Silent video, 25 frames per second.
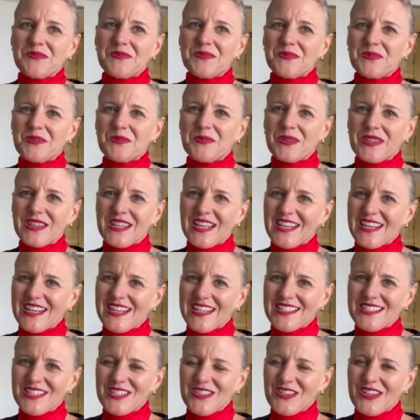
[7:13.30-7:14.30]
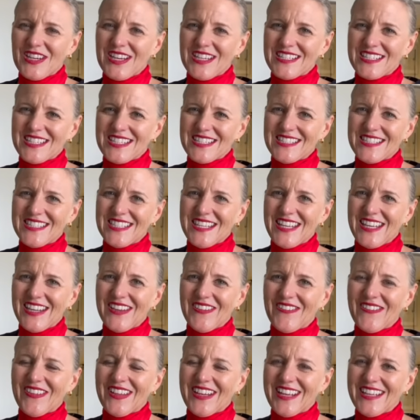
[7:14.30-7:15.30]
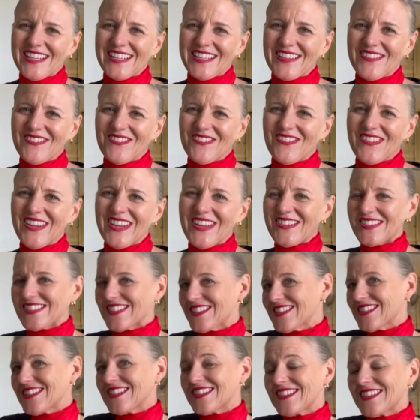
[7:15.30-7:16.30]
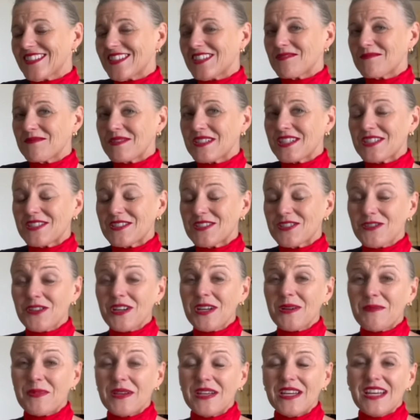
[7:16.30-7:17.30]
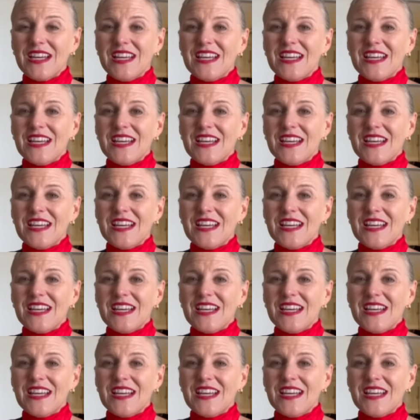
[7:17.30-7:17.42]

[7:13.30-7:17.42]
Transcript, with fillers: will put that in so you guys can see what I did when I was on my trip.